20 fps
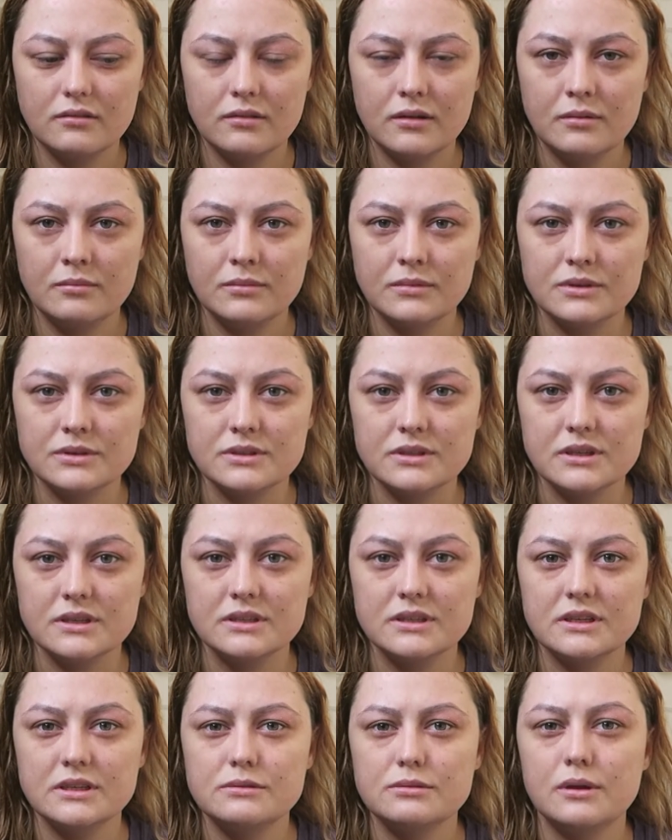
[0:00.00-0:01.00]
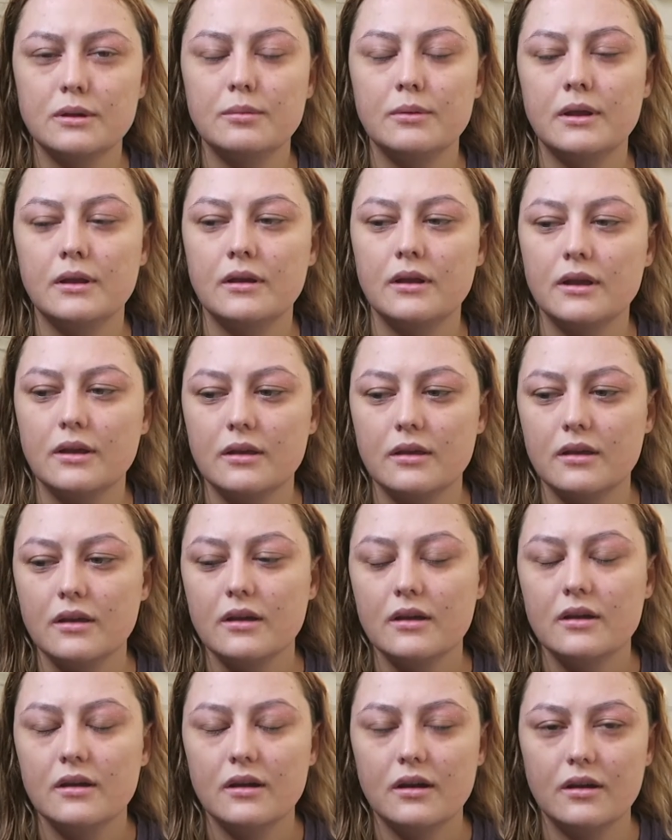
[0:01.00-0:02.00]
when was this? This would have been like
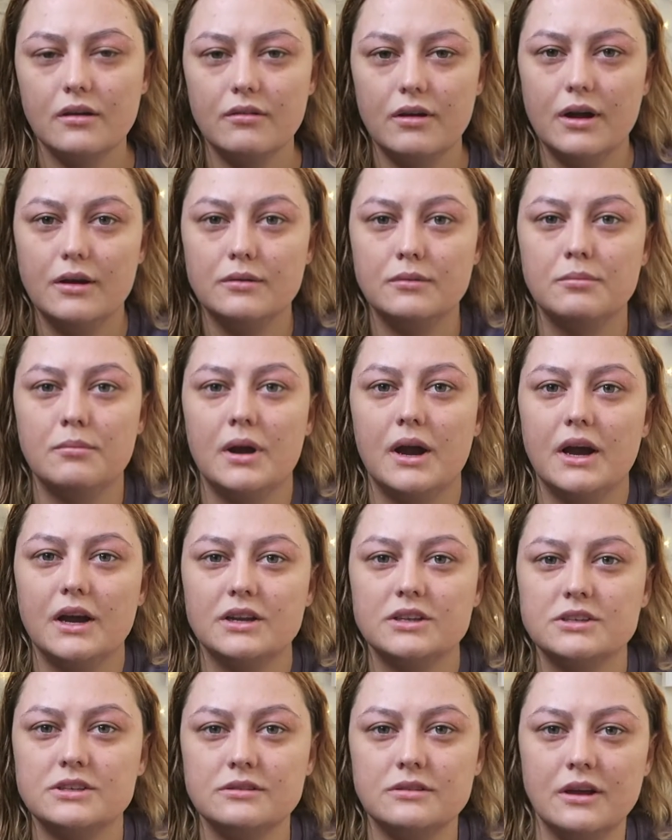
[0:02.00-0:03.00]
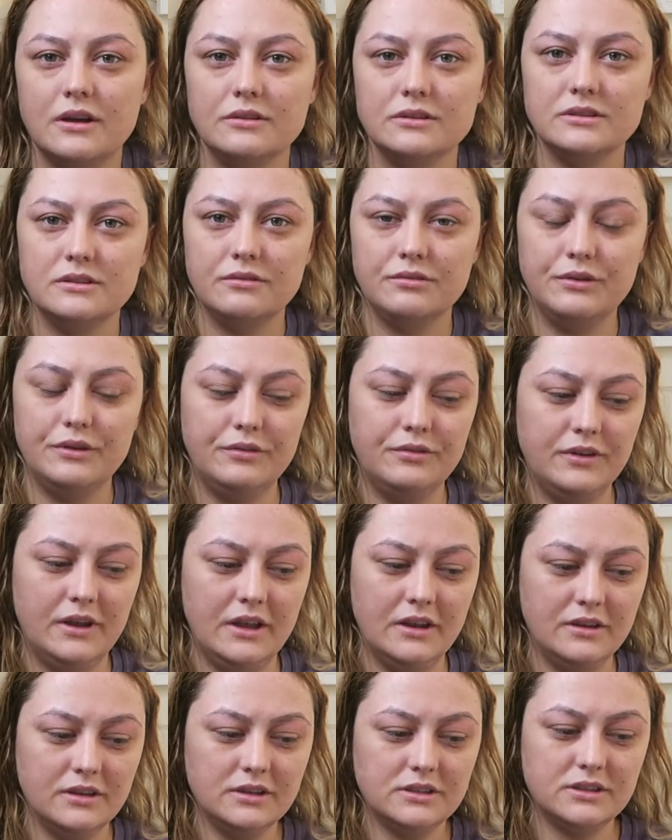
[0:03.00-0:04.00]
around March
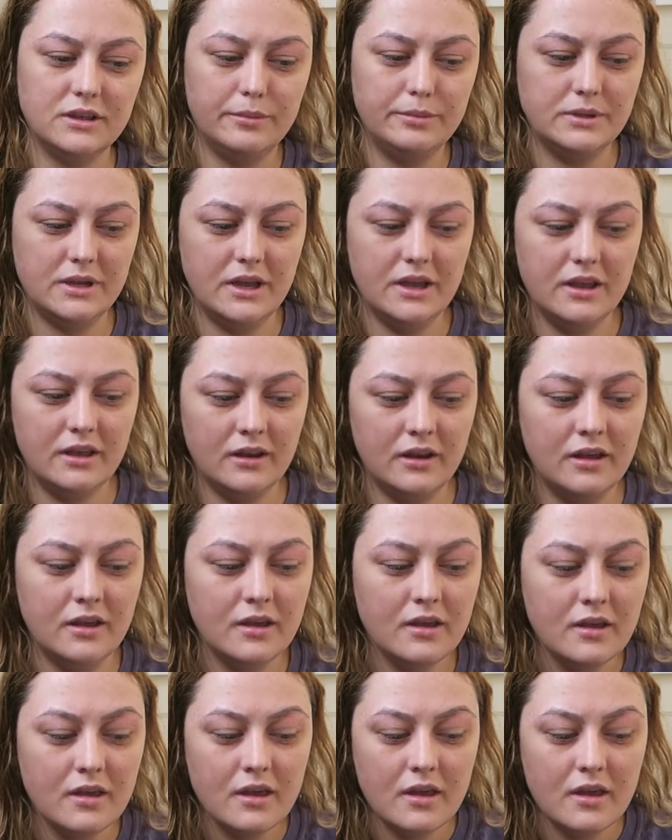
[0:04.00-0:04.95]
2015. I stopped taking it.